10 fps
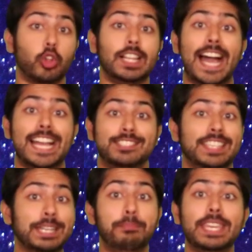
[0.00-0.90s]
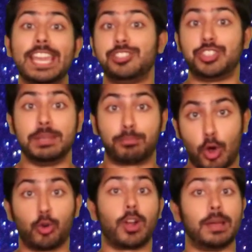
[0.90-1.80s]
class in a PhD
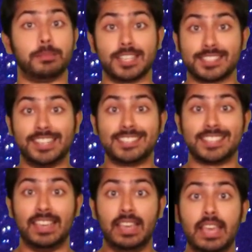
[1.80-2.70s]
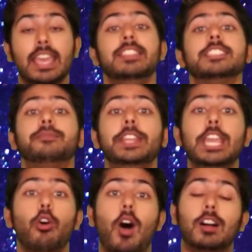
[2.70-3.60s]
program, doesn't it? In this
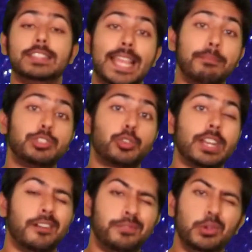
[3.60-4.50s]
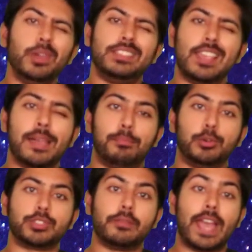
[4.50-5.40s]
video, I'll demonstrate a few
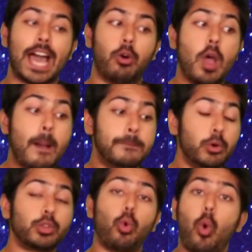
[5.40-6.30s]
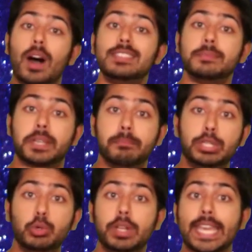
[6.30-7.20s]
examples of how both quantum
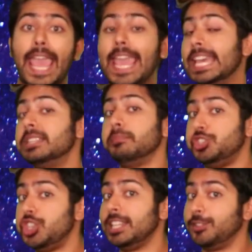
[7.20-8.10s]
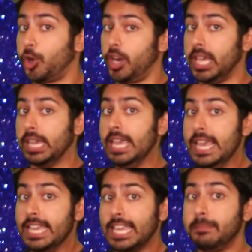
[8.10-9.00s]
computing and machine learning
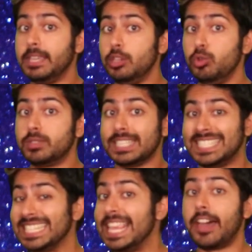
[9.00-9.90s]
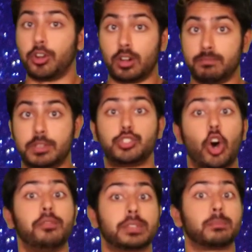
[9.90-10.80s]
can be used together to
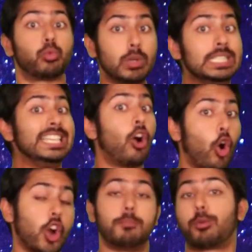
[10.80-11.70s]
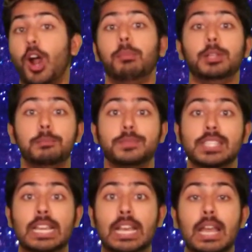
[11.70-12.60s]
solve some really hard
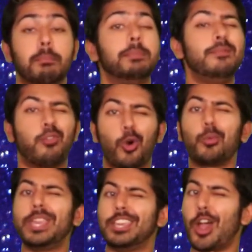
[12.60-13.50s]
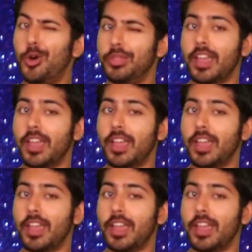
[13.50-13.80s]
problems. But before we go